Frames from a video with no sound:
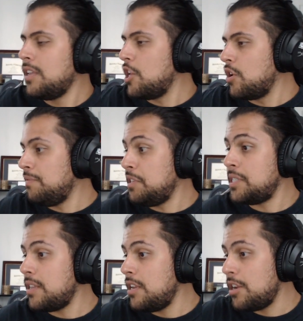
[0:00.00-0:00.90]
you know, if you
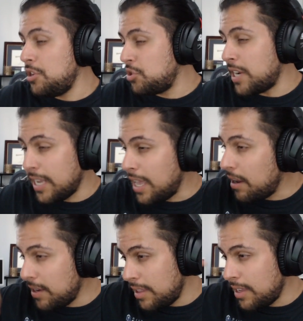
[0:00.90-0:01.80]
sit here and you try to
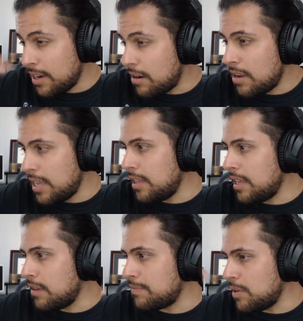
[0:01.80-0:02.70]
calculate, all right,
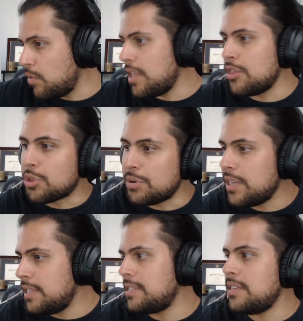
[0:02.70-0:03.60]
like if I win
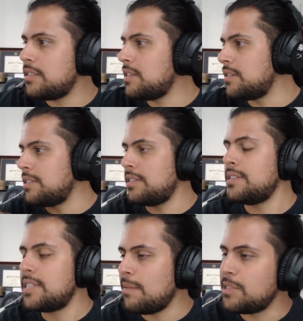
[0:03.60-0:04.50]
three of these C tiers is
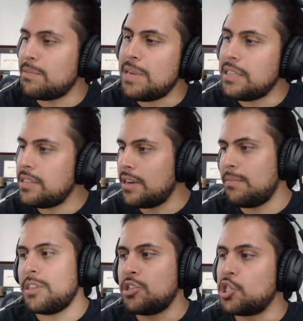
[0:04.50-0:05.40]
the same as a B tier.
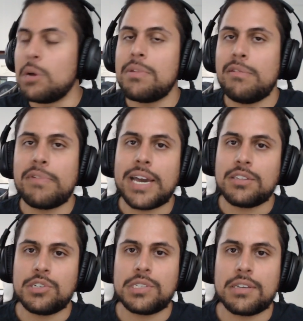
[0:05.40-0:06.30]
I mean, there's so many
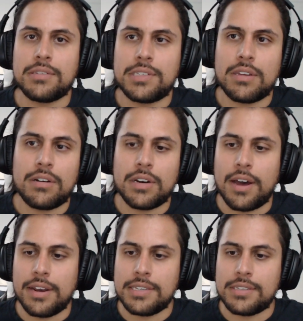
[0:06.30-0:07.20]
factors to consider, and
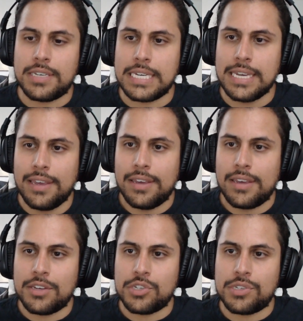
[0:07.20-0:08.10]
honestly,
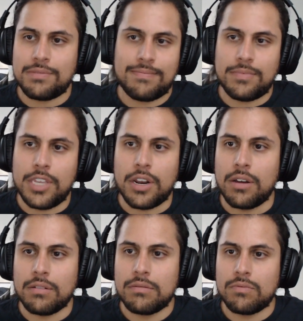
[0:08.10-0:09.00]
it's just you
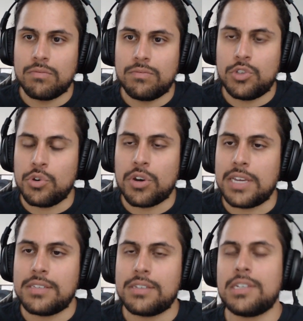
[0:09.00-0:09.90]
know too
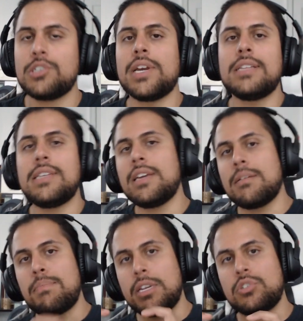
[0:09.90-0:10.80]
crazy. It's like trying to take a
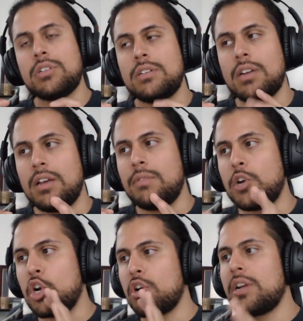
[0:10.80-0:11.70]
picture of a
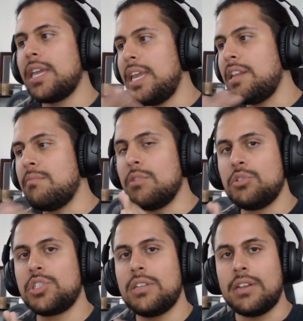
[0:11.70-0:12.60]
hurricane in
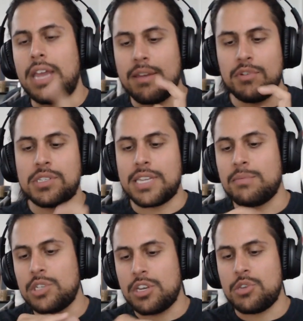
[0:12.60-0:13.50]
motion, and every
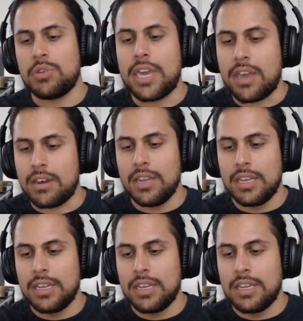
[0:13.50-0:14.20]
snapshot you get